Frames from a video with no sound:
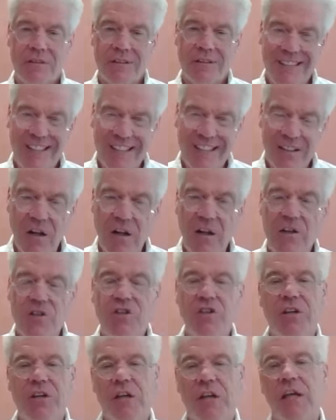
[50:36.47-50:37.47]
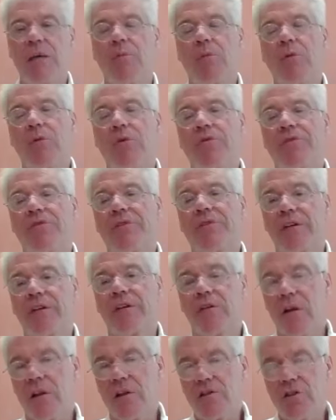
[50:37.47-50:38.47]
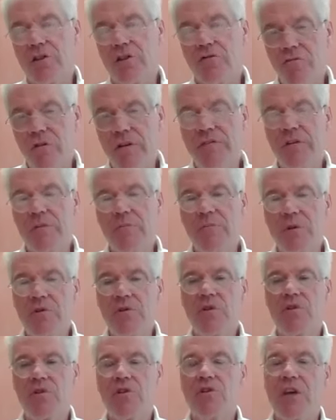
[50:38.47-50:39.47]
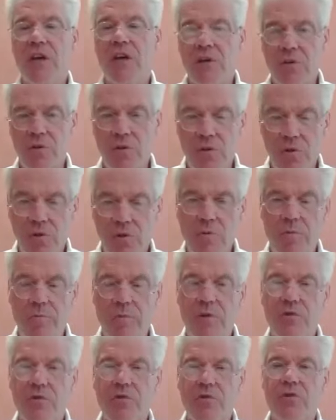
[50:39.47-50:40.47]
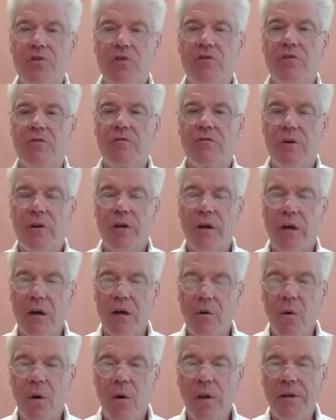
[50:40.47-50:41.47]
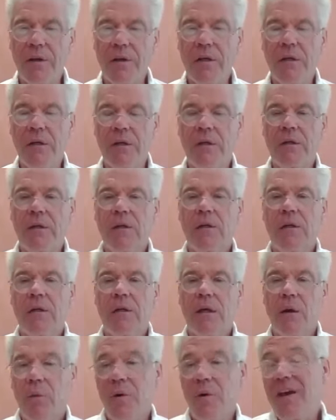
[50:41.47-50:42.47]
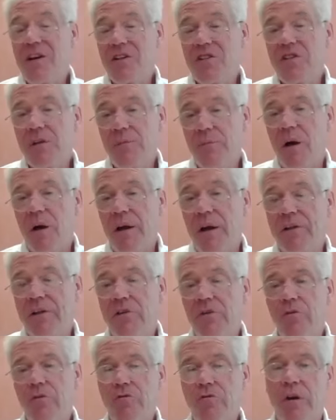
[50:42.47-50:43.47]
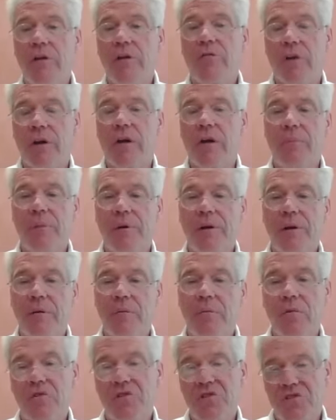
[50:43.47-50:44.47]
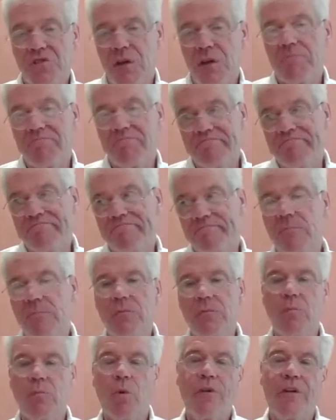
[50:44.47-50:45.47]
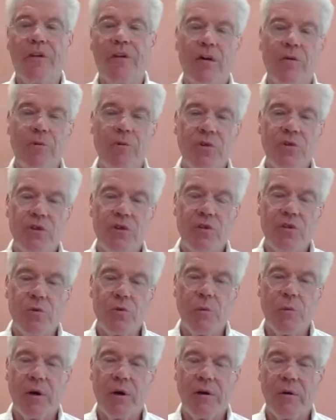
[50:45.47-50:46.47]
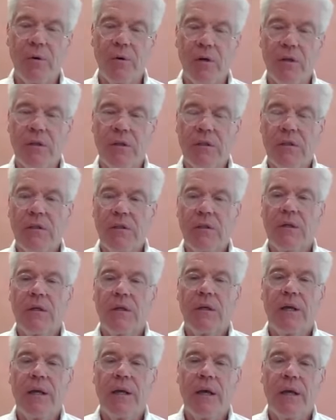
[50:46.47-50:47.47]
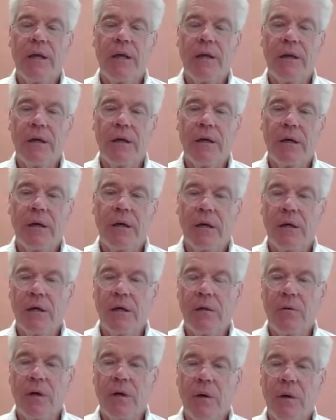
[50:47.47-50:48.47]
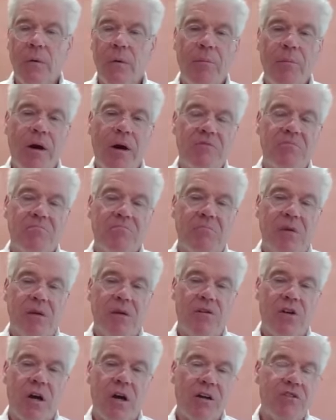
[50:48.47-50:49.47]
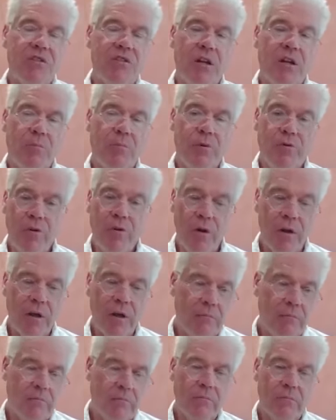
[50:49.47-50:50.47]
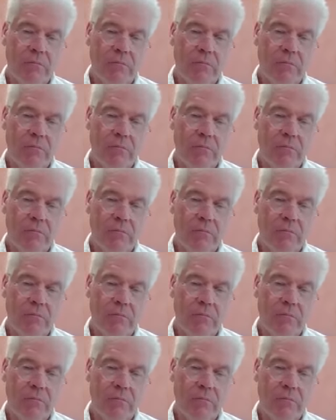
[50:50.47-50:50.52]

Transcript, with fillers: technology-enabled, technology-driven businesses and consumer businesses of very high quality. And we actually bought into a drilling rig company, which is up more than 100% since we bought Inouye. And, uh, and we bought into Occidental Petroleum